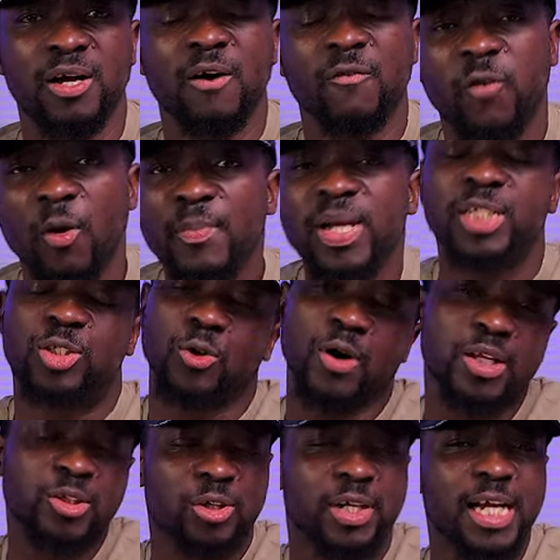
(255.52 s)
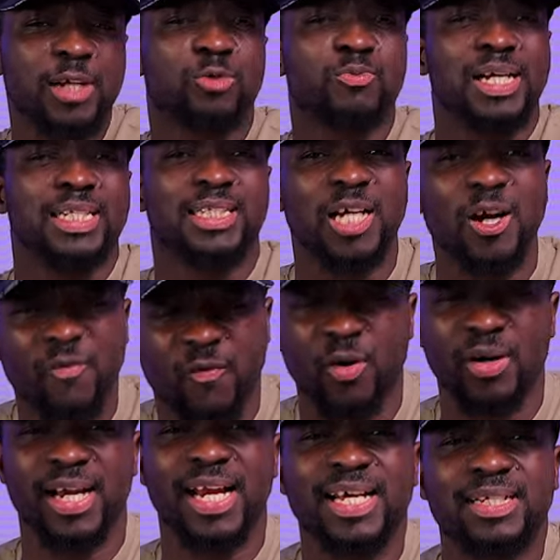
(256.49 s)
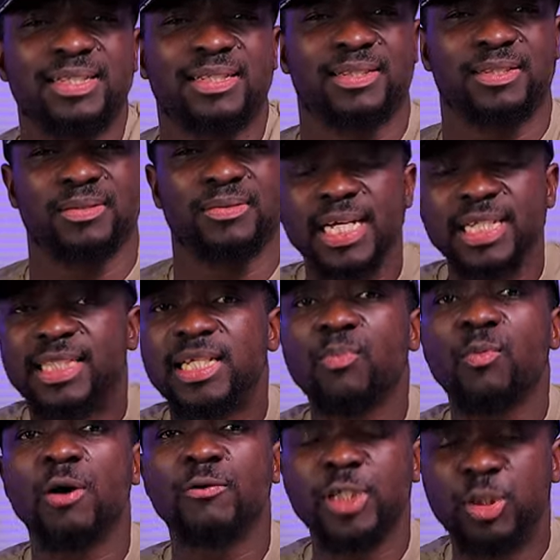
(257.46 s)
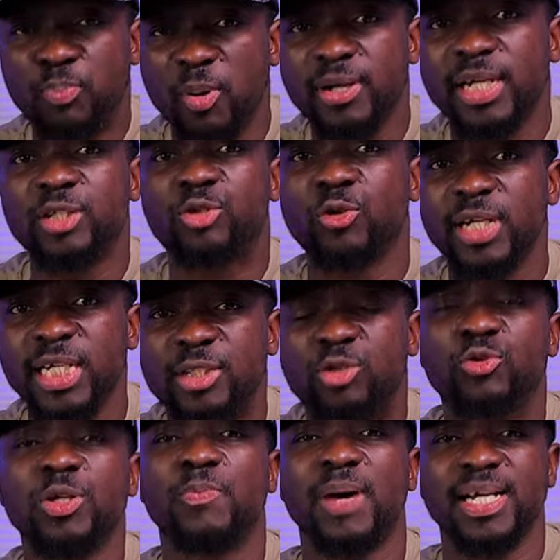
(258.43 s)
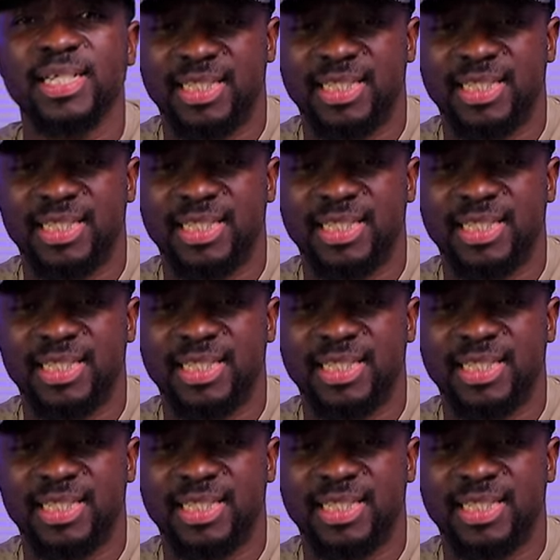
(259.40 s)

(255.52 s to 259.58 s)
for me to educate myself on this? And someone responded to his tweet by